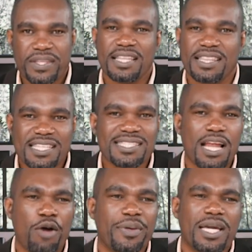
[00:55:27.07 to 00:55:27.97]
This
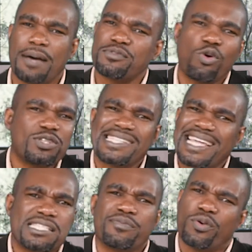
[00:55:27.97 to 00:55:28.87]
now becomes
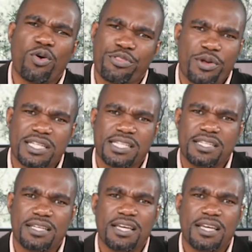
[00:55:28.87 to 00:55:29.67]
ostensible authority.